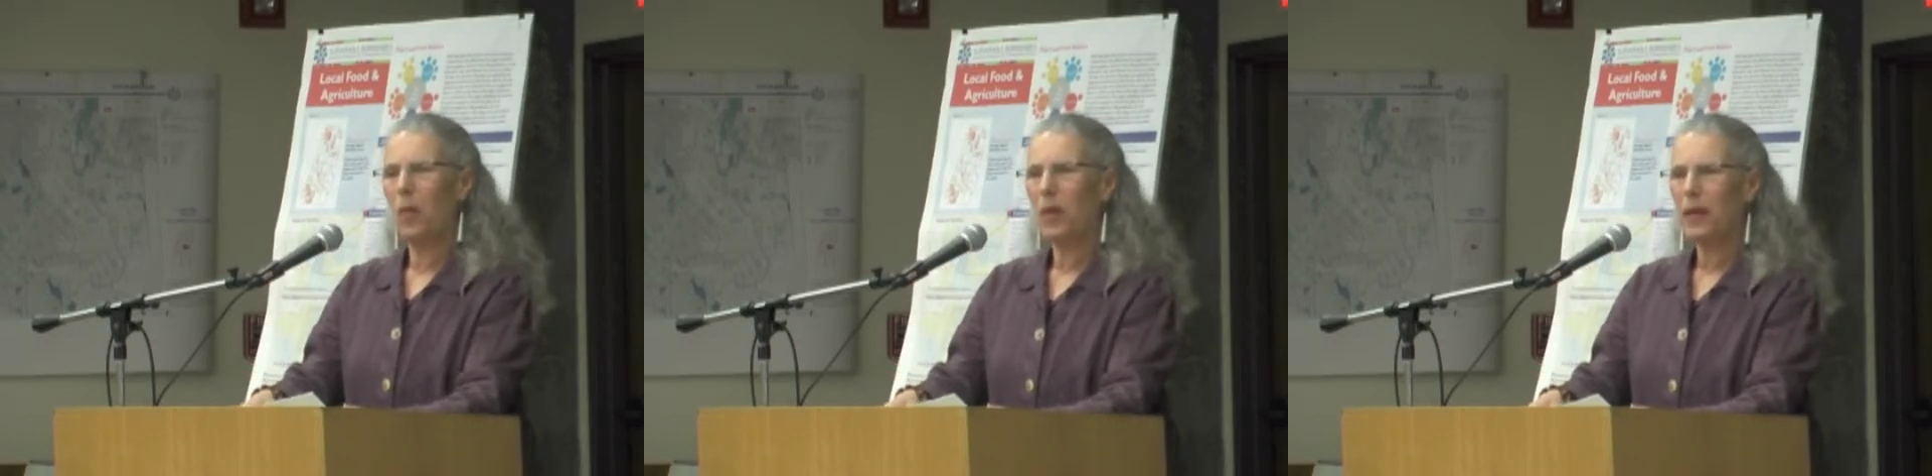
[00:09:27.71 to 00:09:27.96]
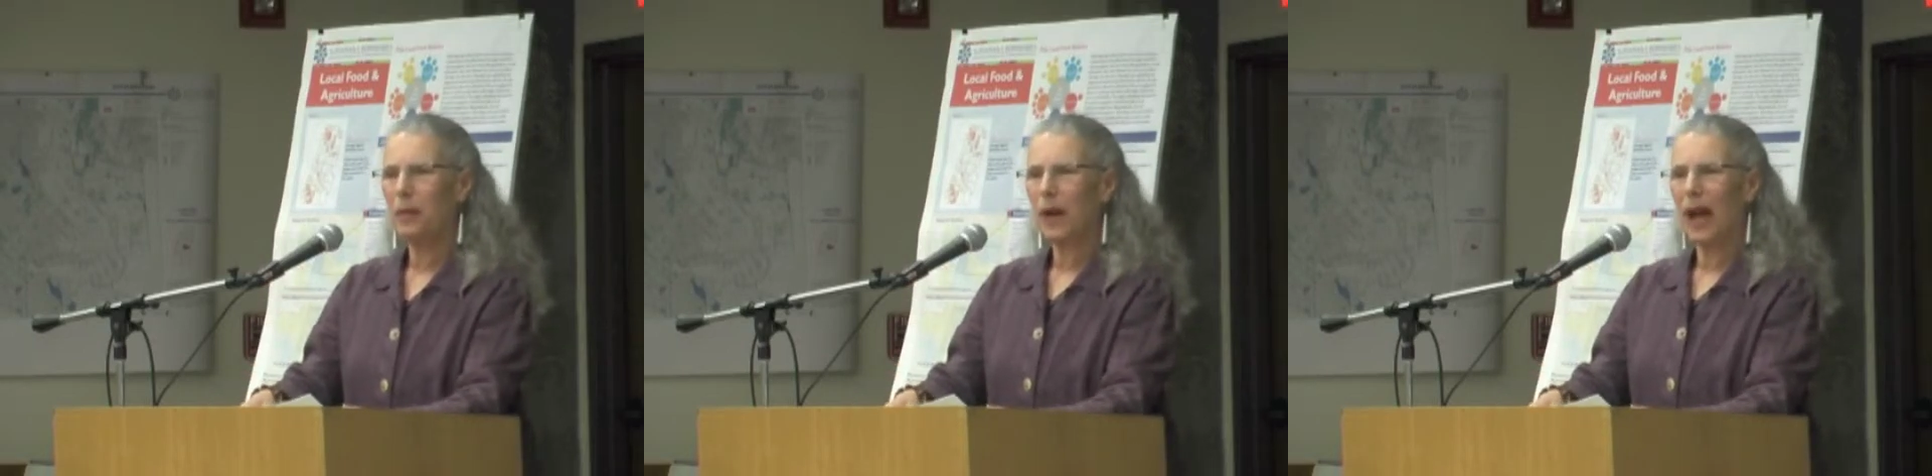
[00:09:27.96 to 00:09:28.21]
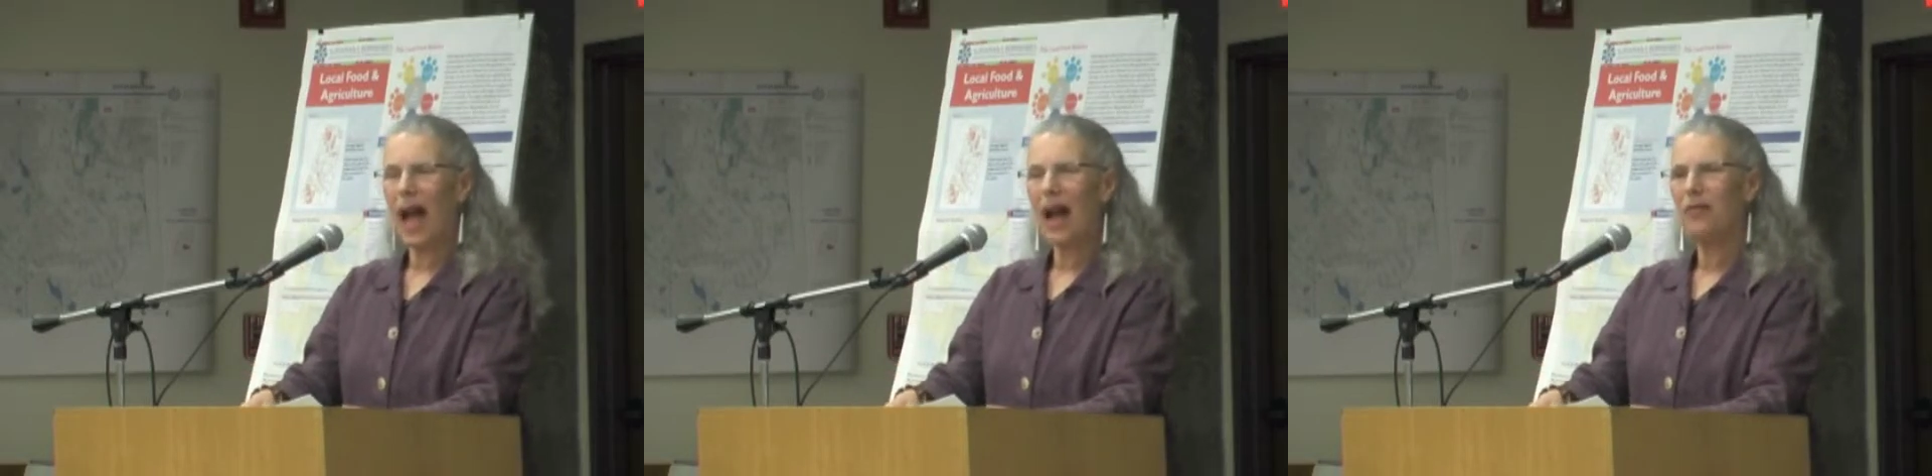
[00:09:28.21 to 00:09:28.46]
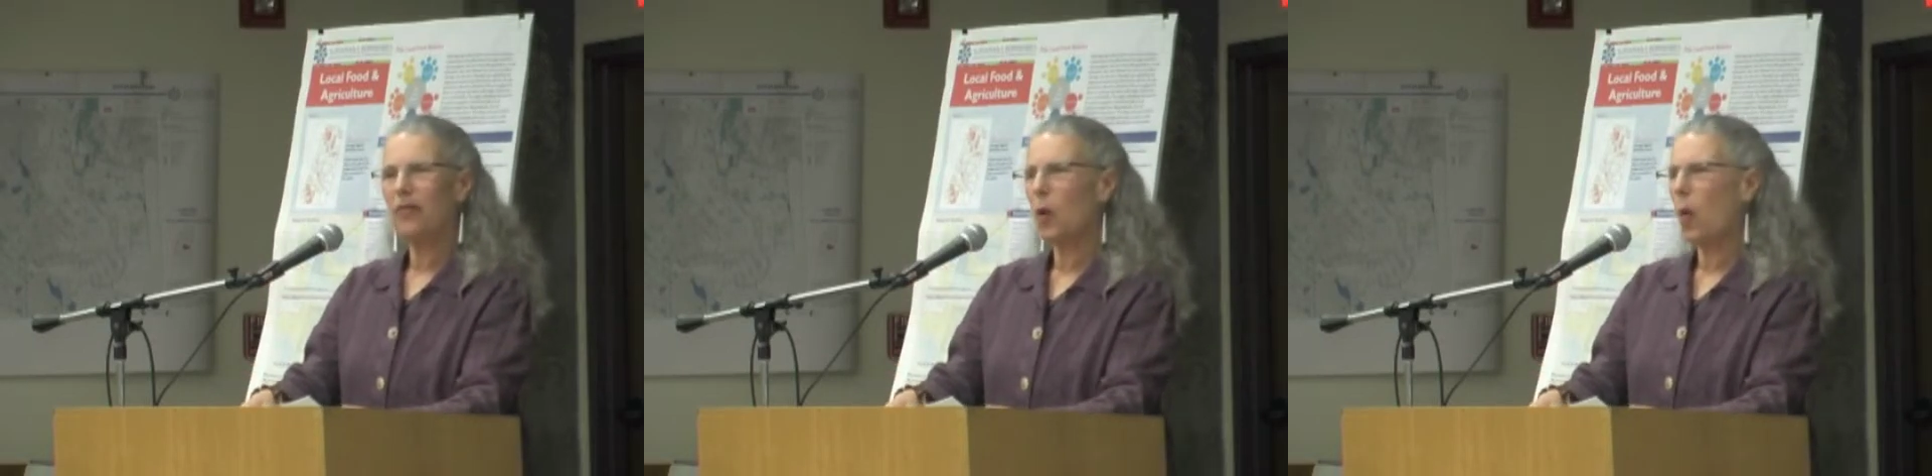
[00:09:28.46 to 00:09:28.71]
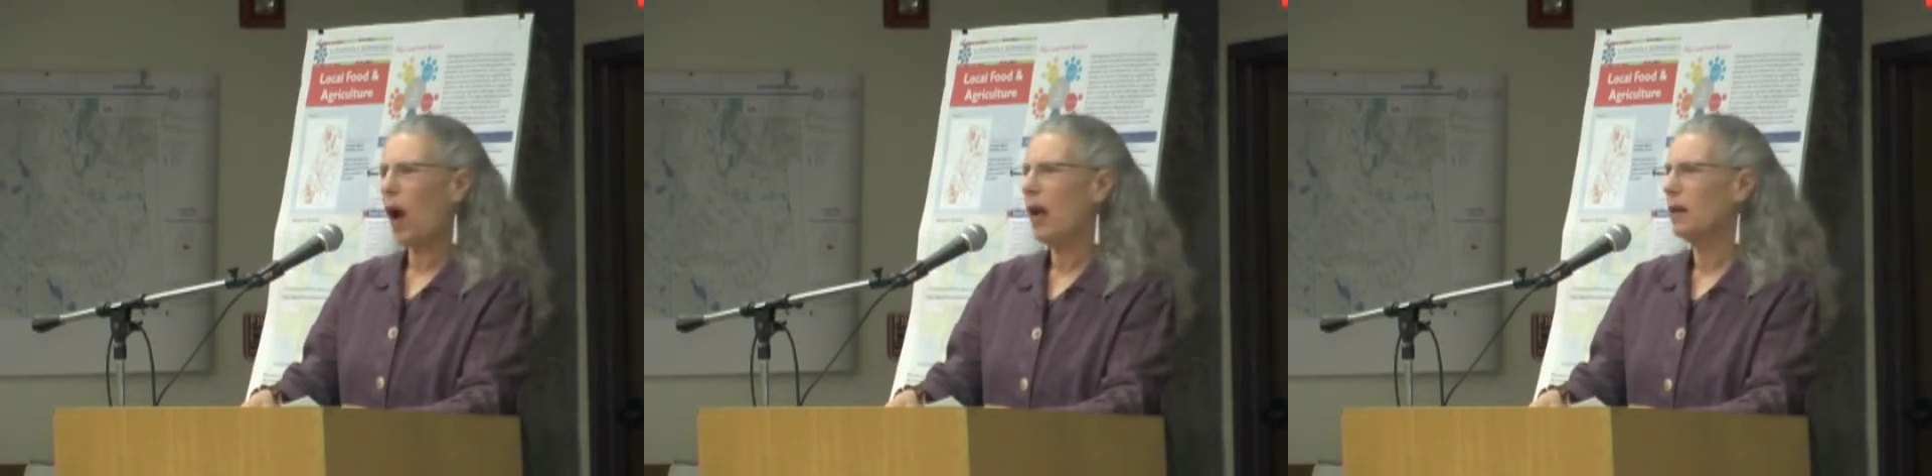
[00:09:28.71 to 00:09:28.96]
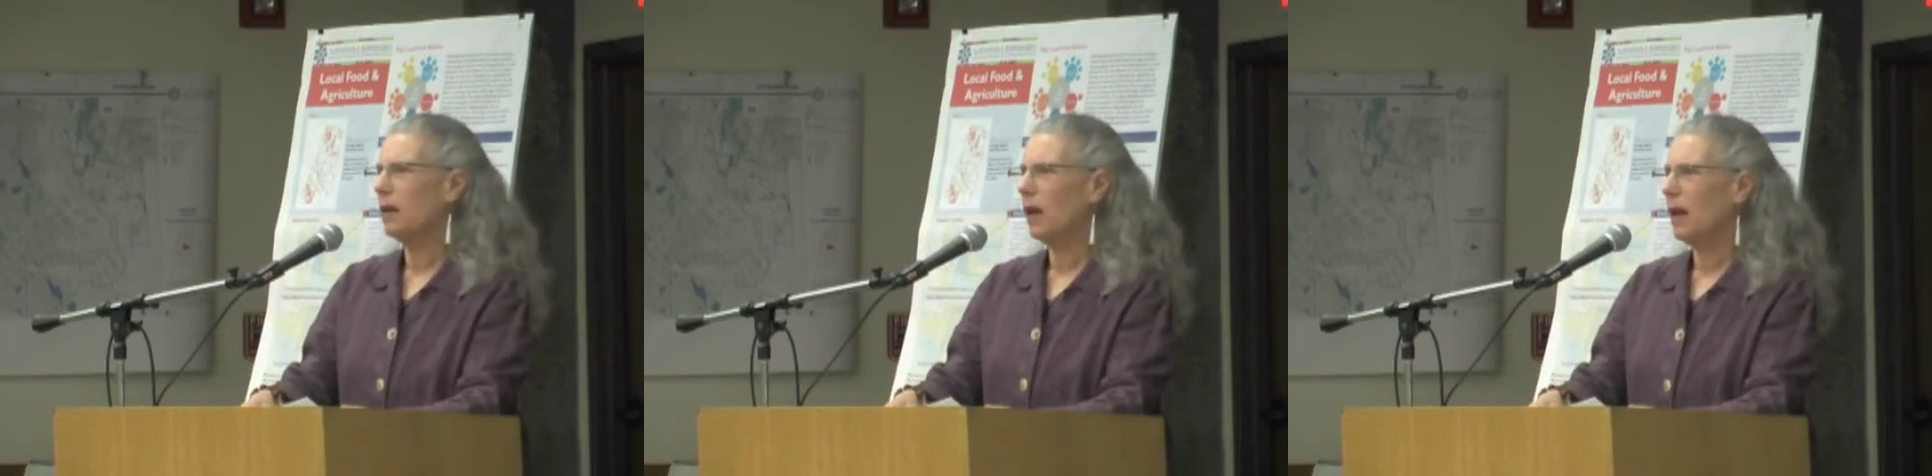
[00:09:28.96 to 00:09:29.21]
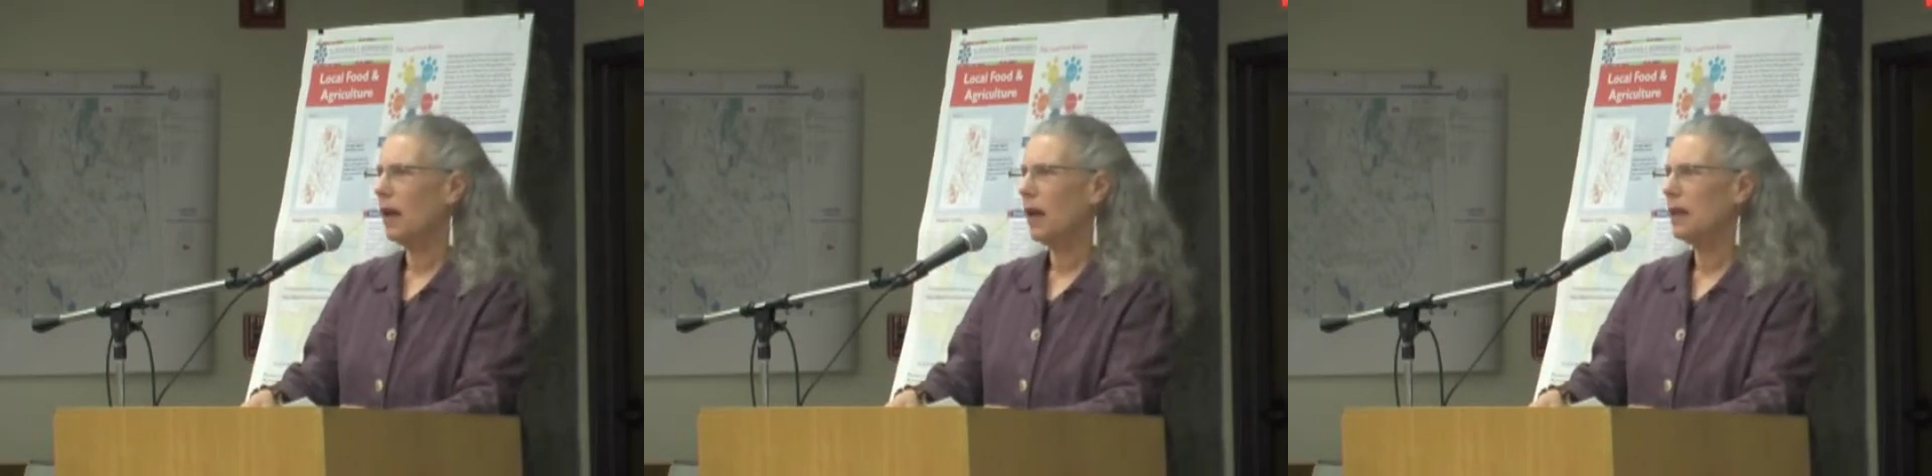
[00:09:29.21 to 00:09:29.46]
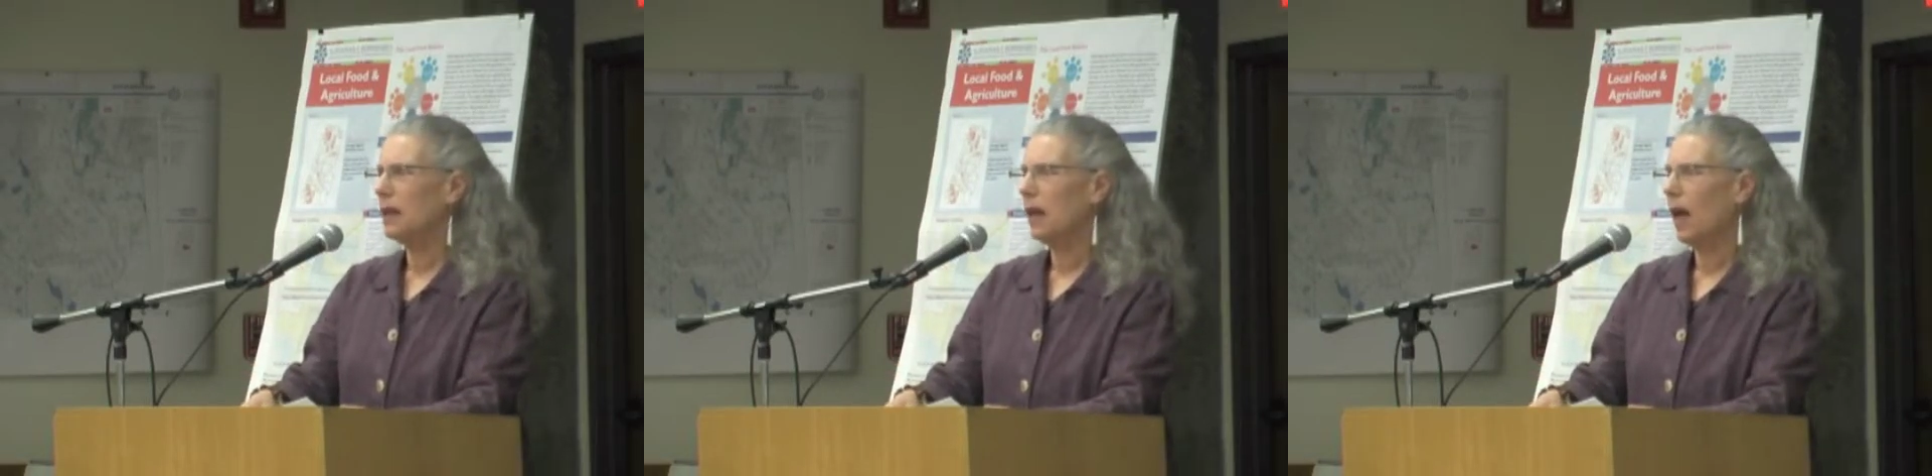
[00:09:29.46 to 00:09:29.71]
we had for a
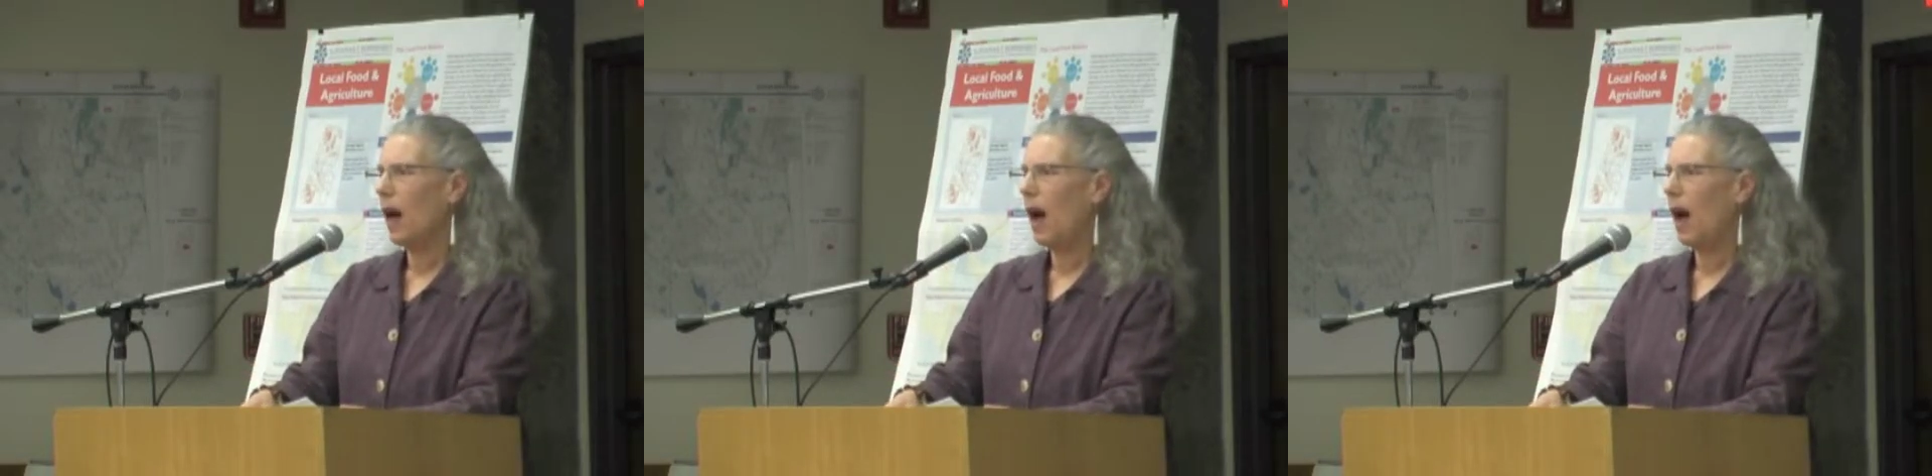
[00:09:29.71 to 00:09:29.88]
while